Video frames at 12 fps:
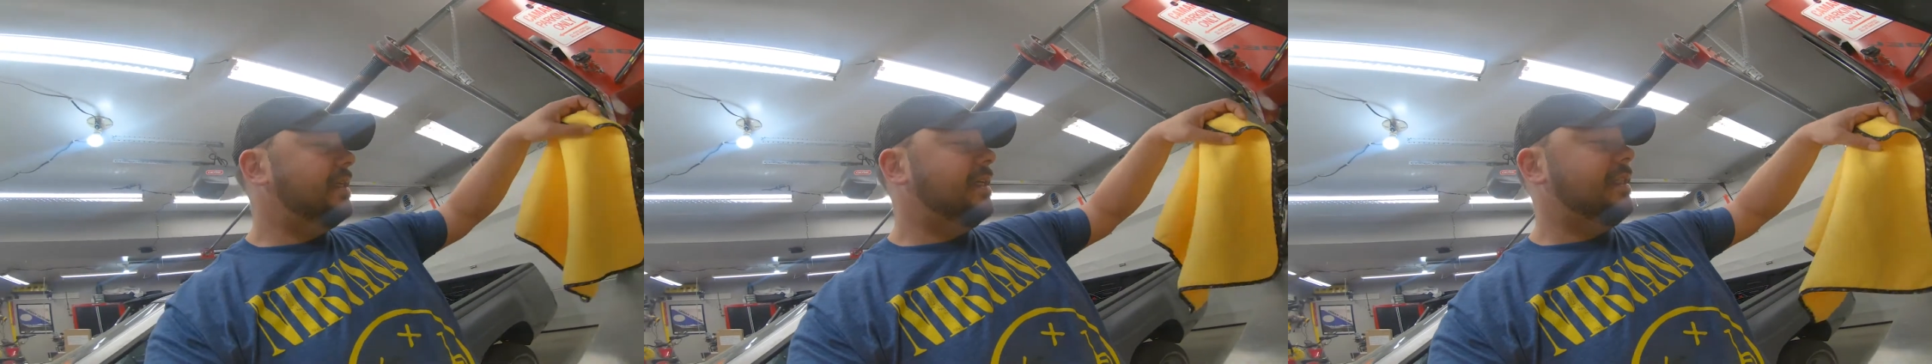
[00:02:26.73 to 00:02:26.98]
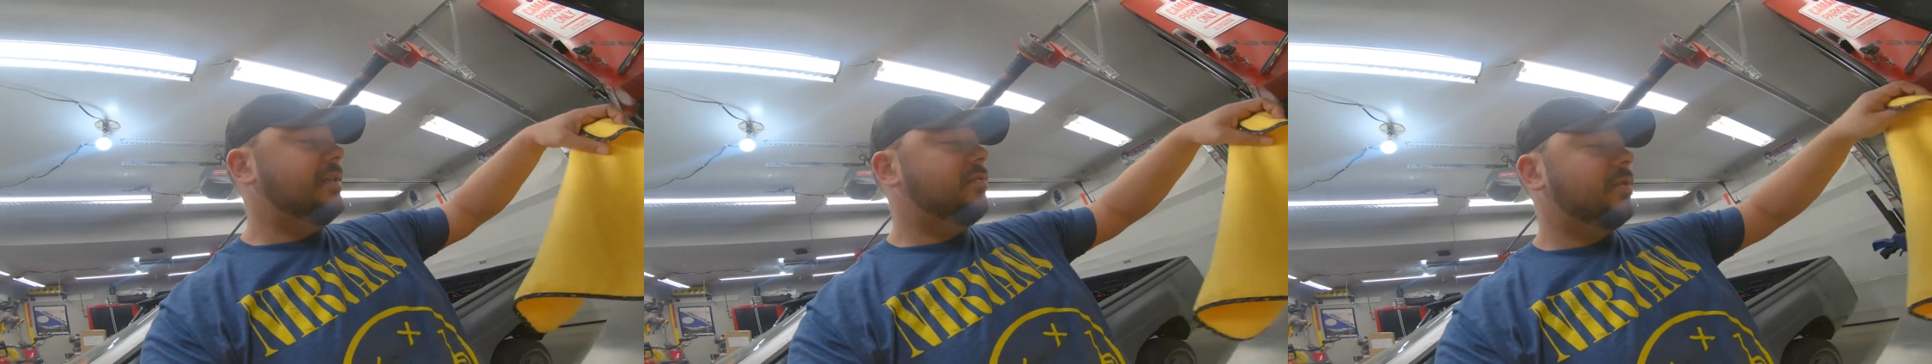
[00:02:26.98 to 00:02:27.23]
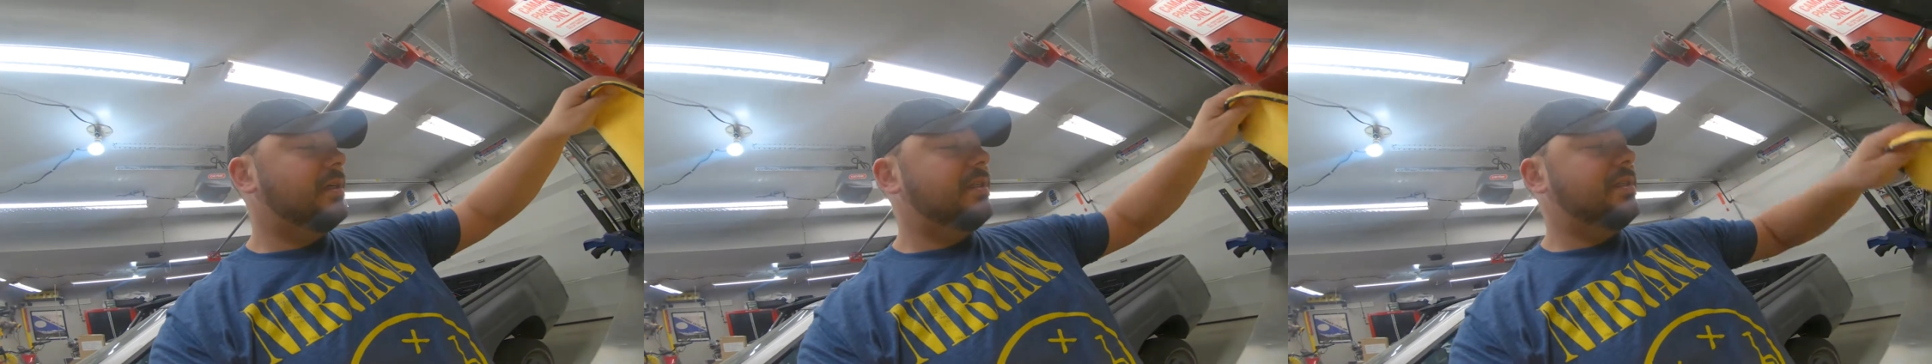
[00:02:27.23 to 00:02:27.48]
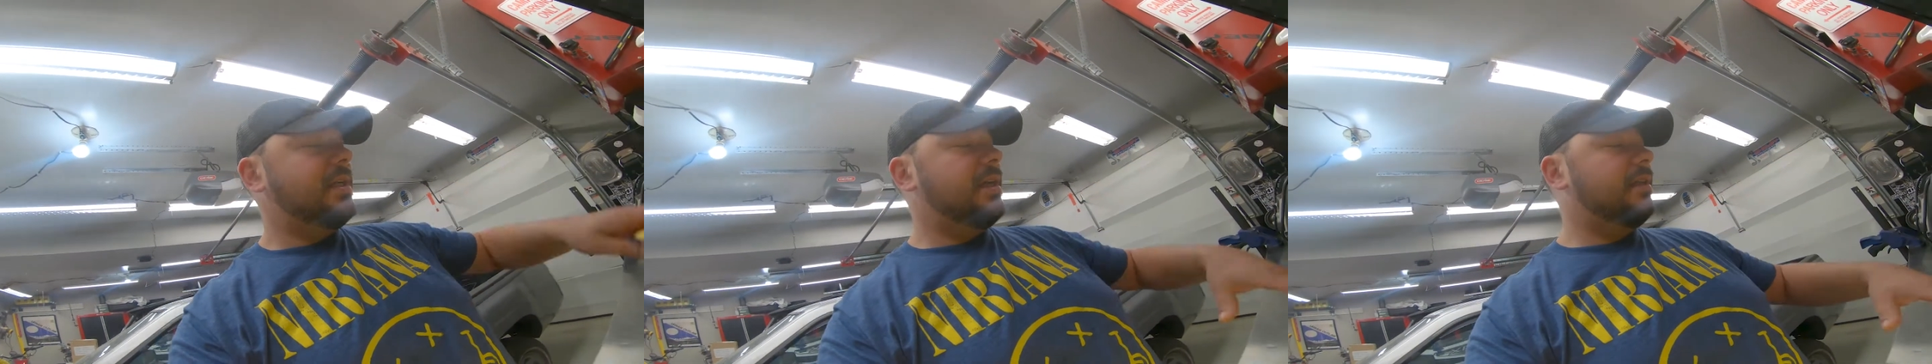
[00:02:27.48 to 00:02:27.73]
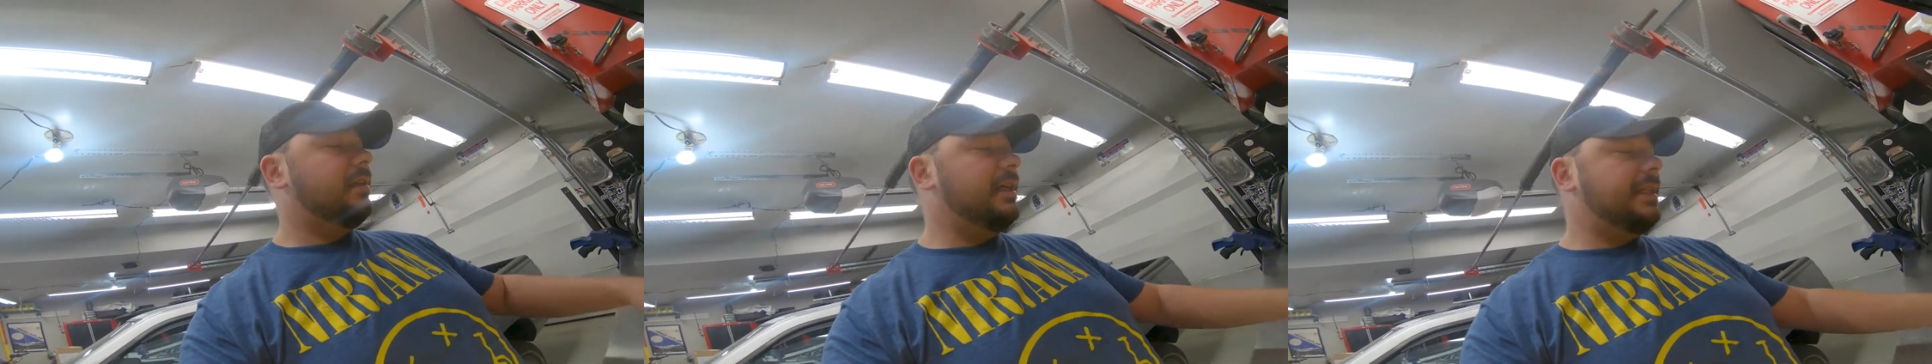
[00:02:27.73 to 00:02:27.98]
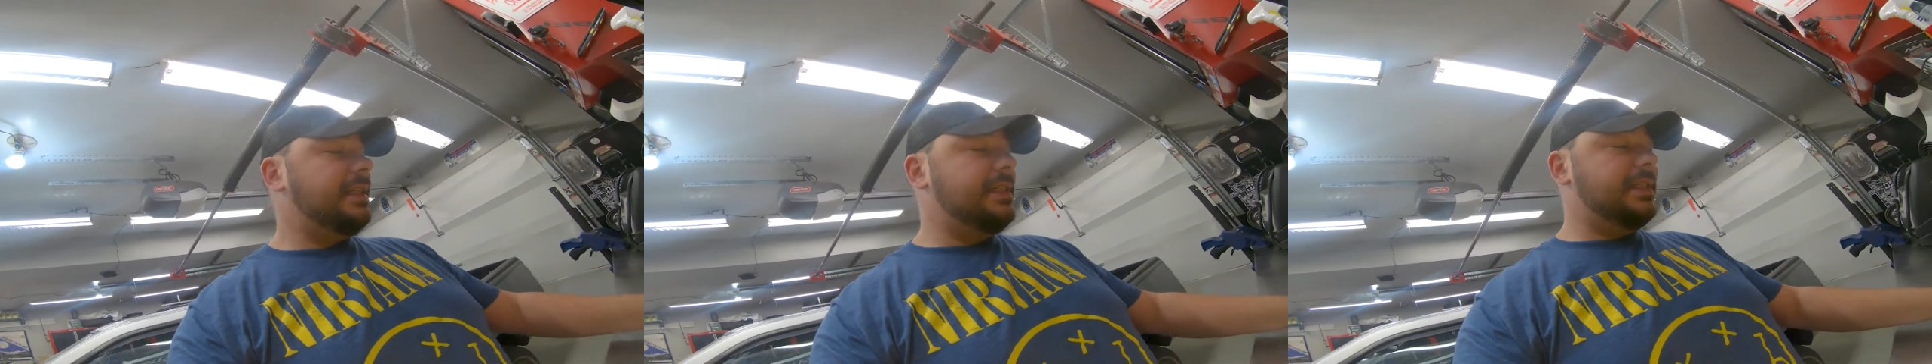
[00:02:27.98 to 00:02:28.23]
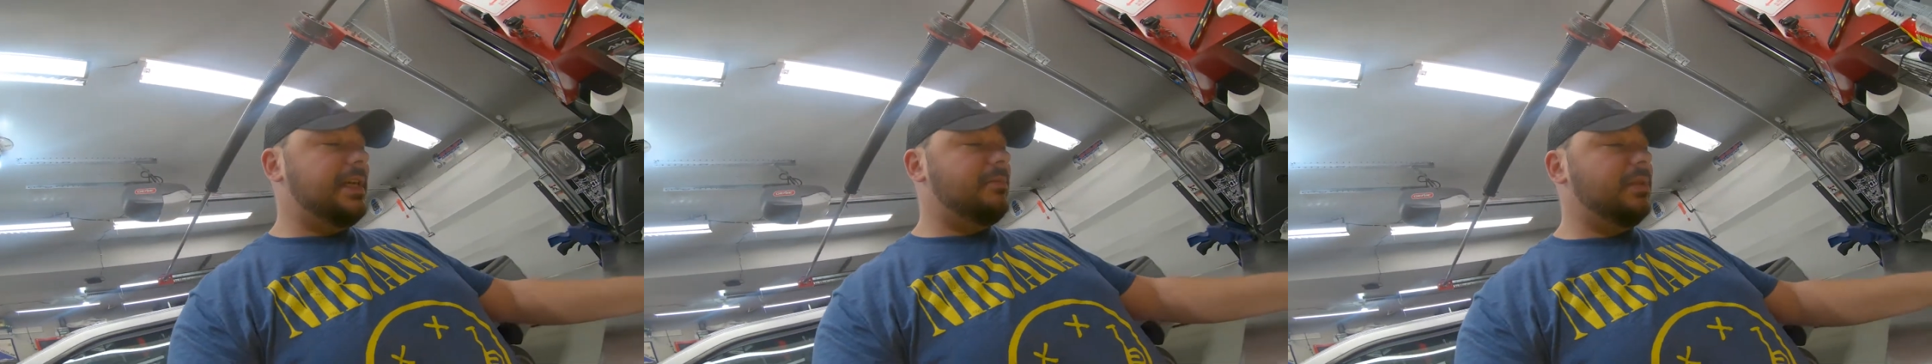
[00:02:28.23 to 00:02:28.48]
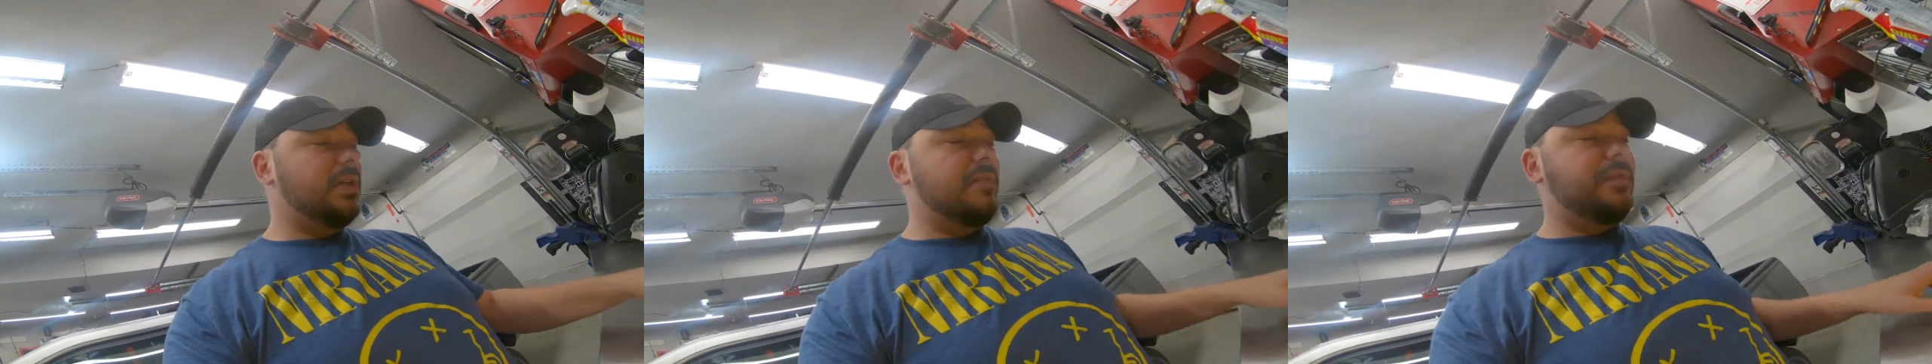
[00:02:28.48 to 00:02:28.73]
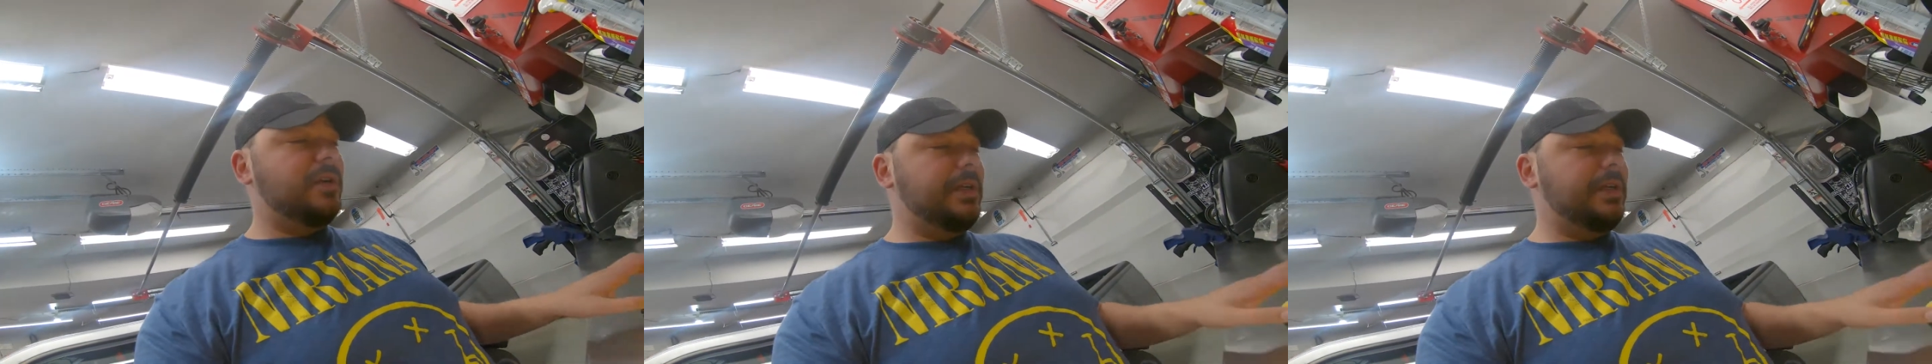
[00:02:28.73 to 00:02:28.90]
Again, these were on sale. I'll link these down below if you're